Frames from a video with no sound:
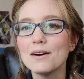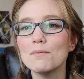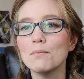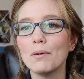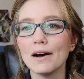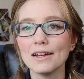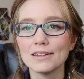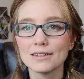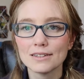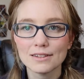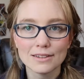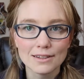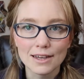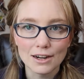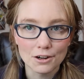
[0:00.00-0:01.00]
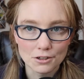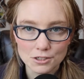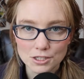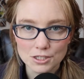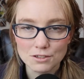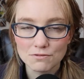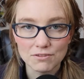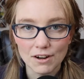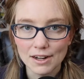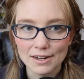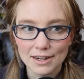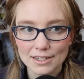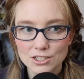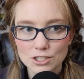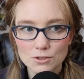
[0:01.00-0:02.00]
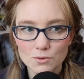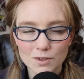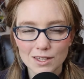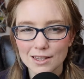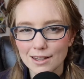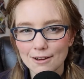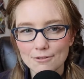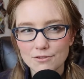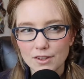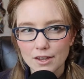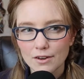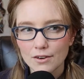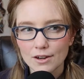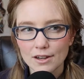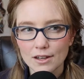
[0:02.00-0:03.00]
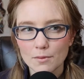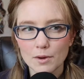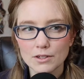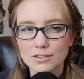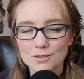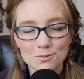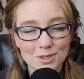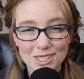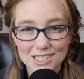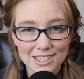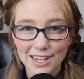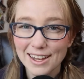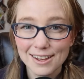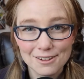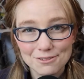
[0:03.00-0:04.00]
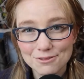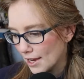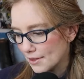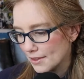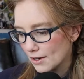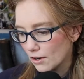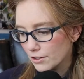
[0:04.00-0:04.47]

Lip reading: but they are just fun. I just really love hearing about somebody's life. And then